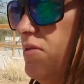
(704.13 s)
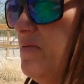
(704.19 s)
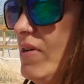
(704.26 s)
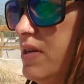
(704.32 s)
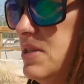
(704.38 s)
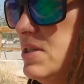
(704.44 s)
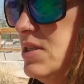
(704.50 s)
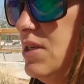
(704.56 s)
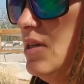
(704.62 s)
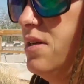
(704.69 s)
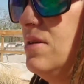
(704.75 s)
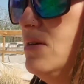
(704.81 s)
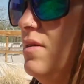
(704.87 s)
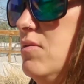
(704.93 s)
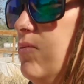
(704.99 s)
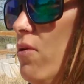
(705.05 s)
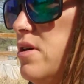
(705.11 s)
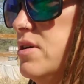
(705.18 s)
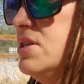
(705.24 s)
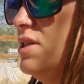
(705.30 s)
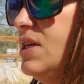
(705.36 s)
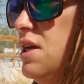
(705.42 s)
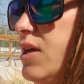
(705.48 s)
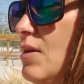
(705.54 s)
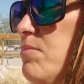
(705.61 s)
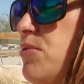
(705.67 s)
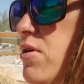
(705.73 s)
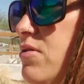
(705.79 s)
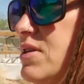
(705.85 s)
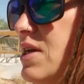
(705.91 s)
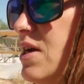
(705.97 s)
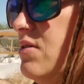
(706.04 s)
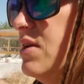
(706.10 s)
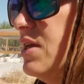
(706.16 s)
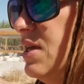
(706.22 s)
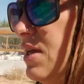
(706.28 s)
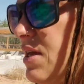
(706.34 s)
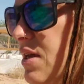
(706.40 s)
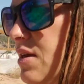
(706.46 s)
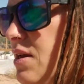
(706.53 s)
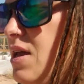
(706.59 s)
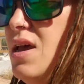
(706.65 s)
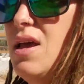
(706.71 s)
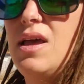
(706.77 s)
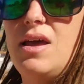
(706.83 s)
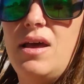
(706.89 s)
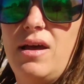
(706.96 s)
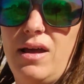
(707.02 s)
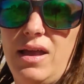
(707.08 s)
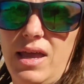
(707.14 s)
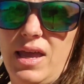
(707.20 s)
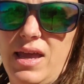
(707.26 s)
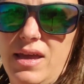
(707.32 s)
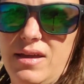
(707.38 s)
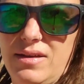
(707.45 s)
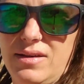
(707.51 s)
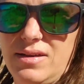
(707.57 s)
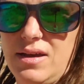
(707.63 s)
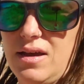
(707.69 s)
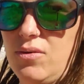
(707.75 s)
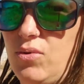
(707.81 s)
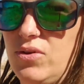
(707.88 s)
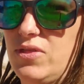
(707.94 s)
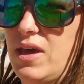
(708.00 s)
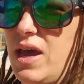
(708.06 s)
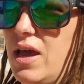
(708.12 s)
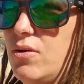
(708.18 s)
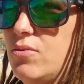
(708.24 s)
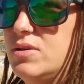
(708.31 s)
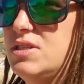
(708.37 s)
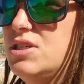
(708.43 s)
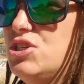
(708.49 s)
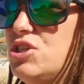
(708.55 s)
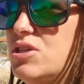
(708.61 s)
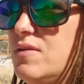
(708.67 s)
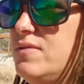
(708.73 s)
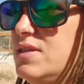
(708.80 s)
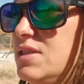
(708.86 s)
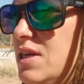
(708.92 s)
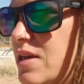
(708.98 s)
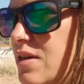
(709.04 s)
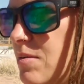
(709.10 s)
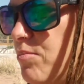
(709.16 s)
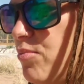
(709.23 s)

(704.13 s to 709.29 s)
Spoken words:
fixed it, worked again, broke down again. And with the acquisition of the second